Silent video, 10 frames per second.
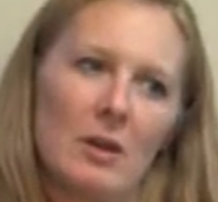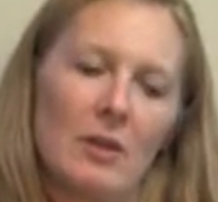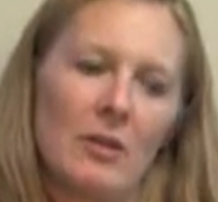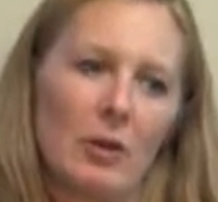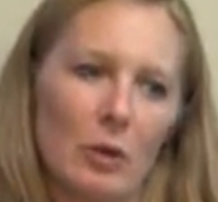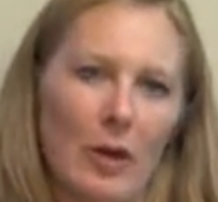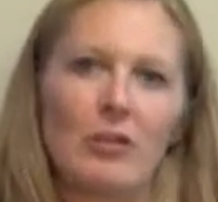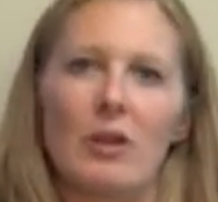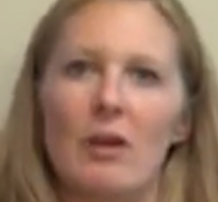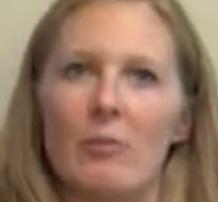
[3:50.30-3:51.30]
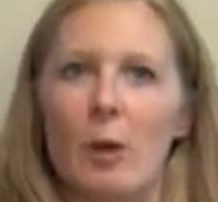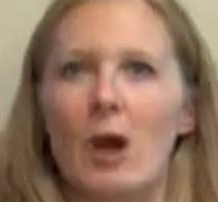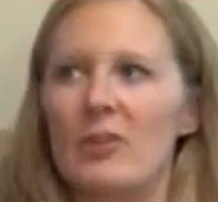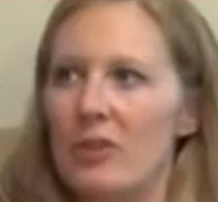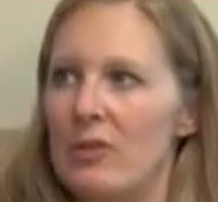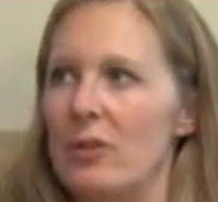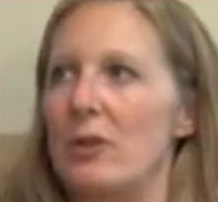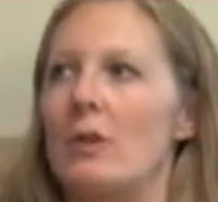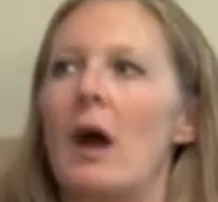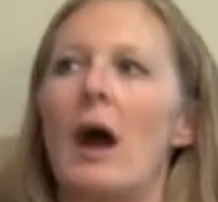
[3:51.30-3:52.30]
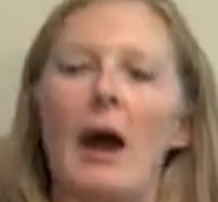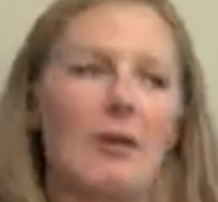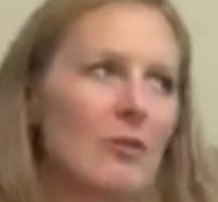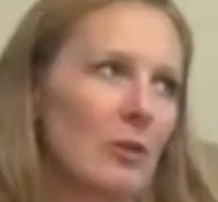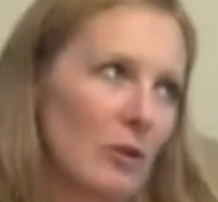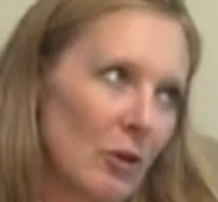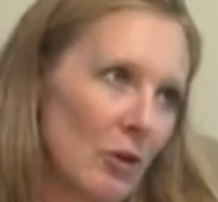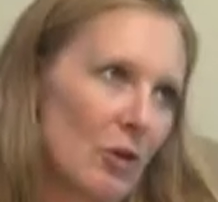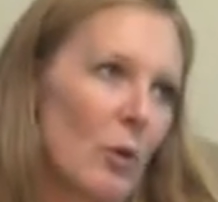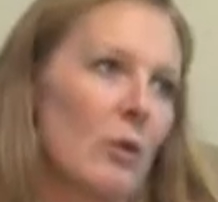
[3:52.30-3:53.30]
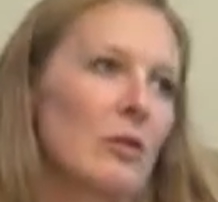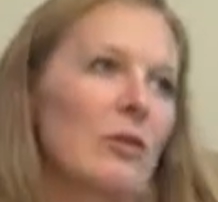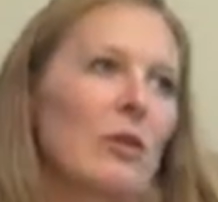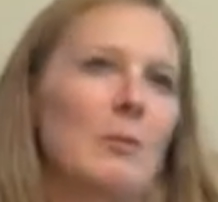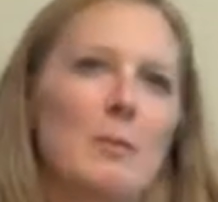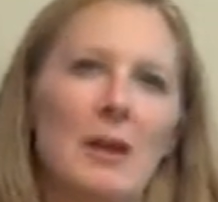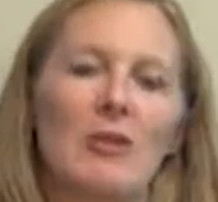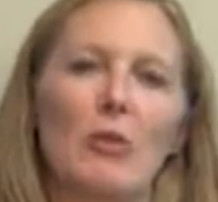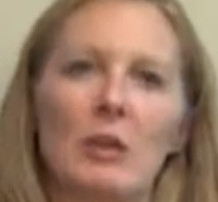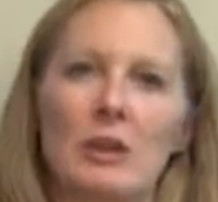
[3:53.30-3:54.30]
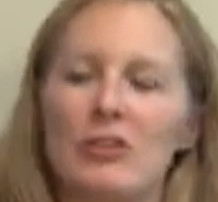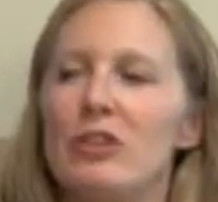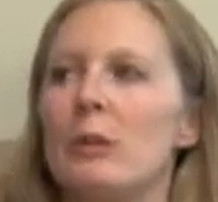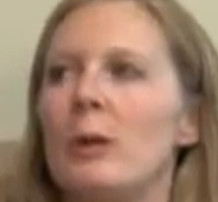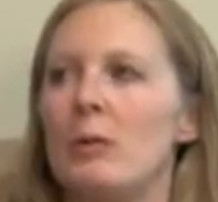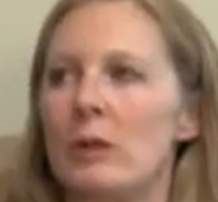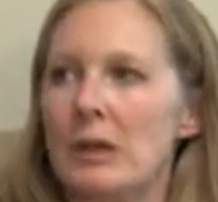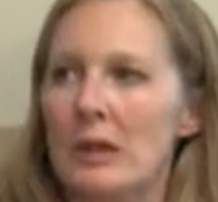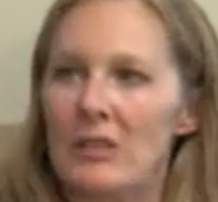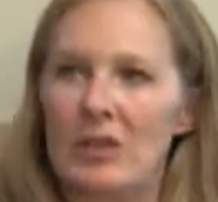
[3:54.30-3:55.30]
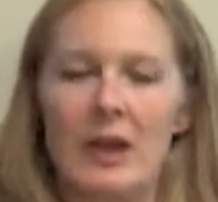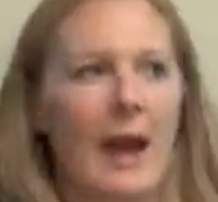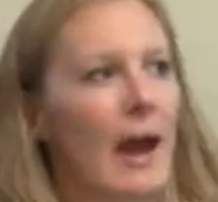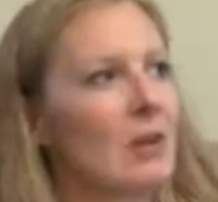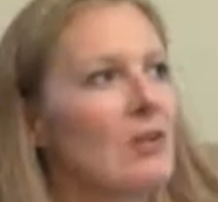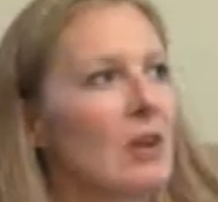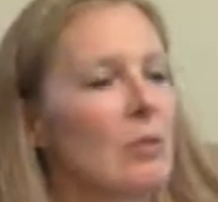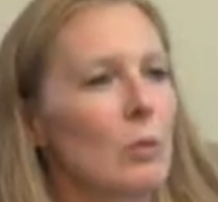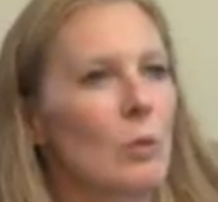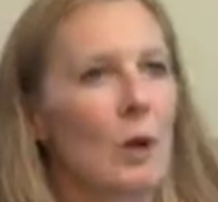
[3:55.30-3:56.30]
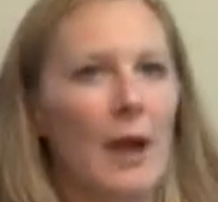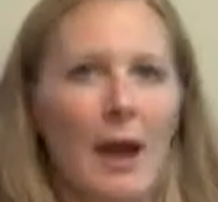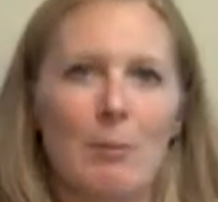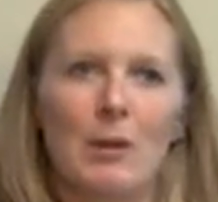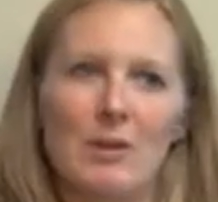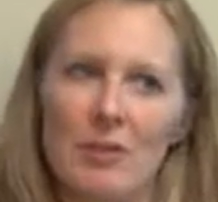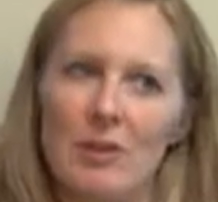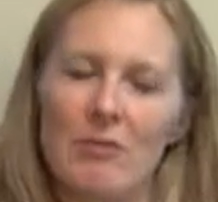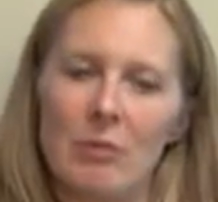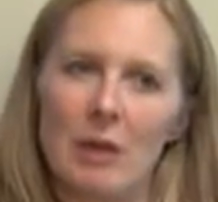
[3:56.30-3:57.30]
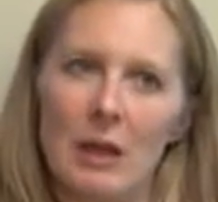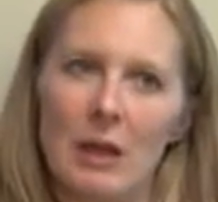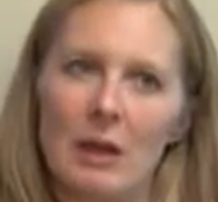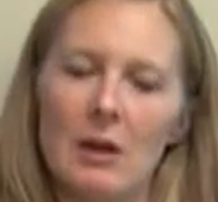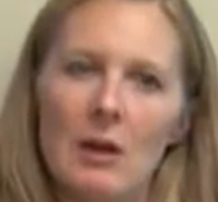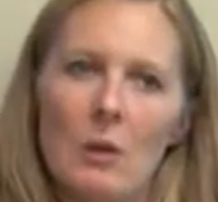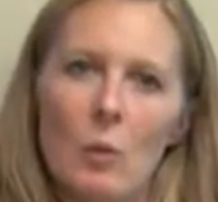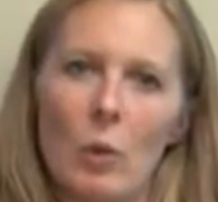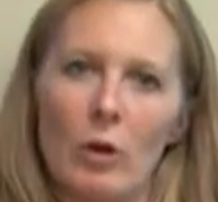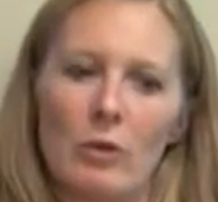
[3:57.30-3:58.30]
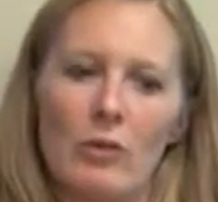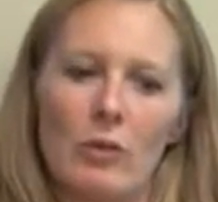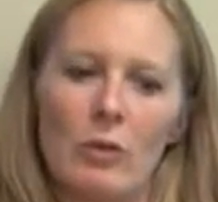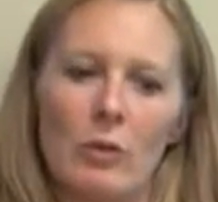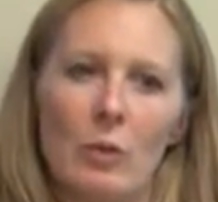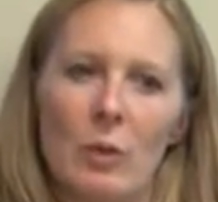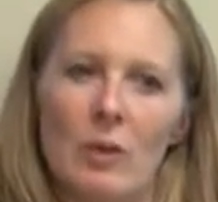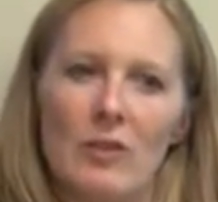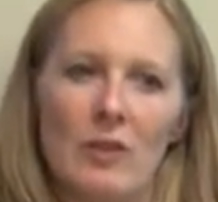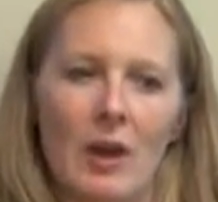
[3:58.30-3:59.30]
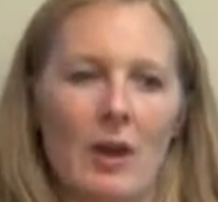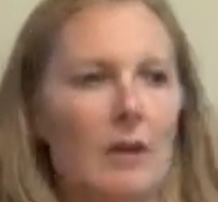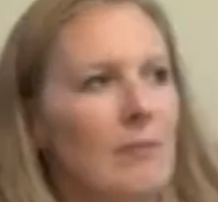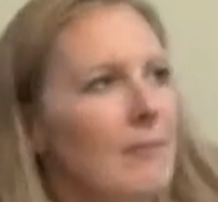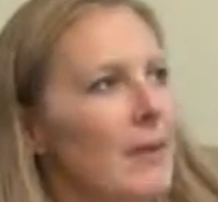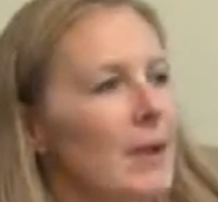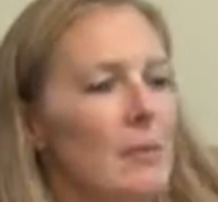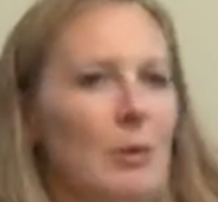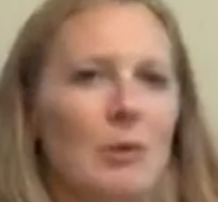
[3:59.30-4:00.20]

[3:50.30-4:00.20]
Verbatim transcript: the creation of processed food, high fructose corn syrup. It makes it really cheap and really easy to access. Well, what happens if we were to instead people